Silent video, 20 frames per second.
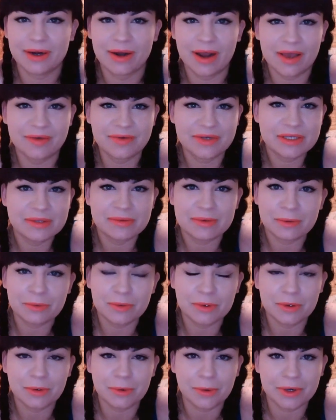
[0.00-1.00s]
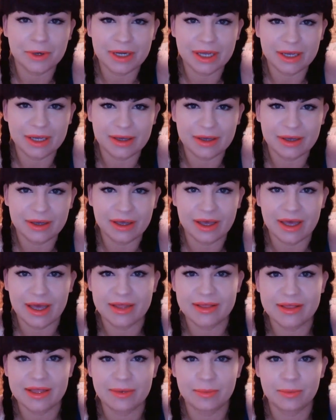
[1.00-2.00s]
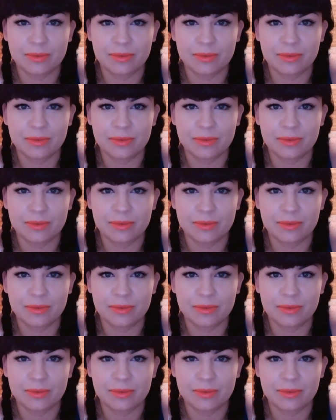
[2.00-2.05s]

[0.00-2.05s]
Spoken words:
I've just been recording and then